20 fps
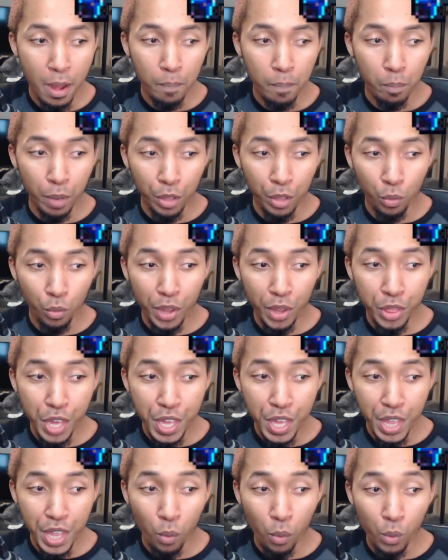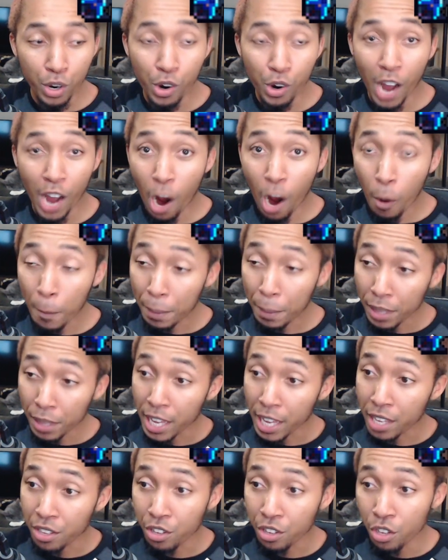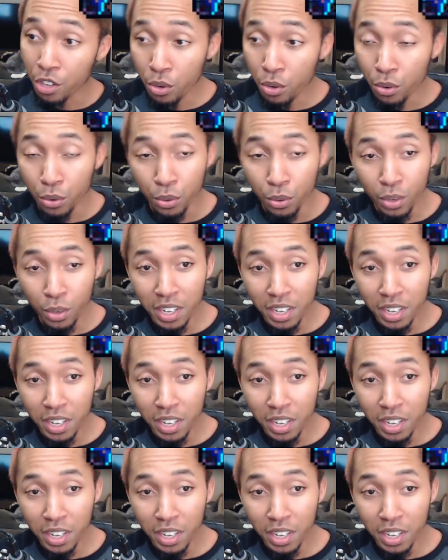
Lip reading: But the one thing that will outplay you